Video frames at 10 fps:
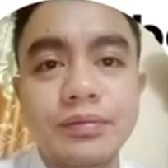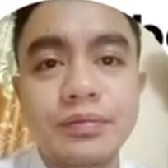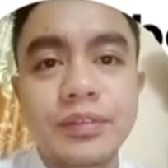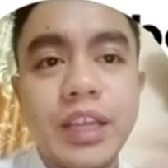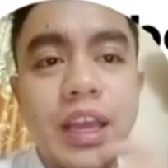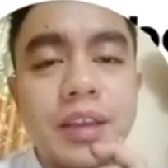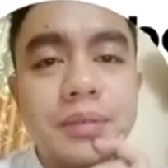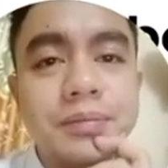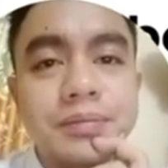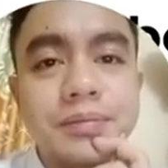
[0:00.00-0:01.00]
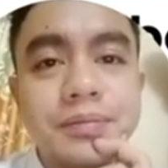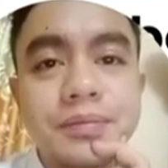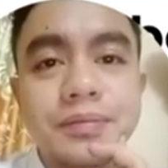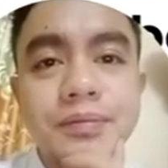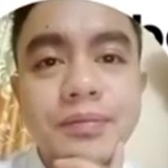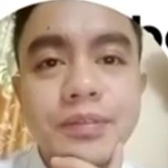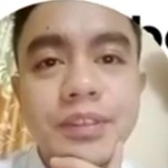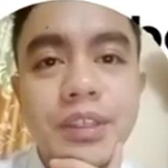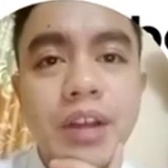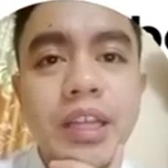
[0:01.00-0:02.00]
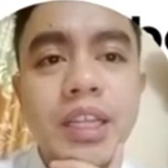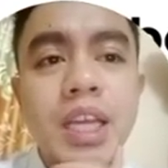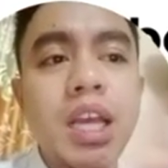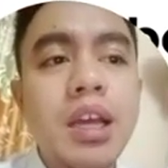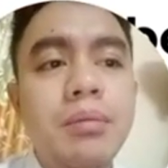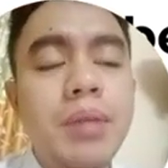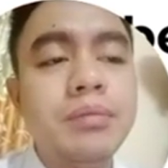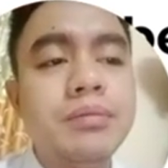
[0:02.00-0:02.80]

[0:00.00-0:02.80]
Okay? All right? But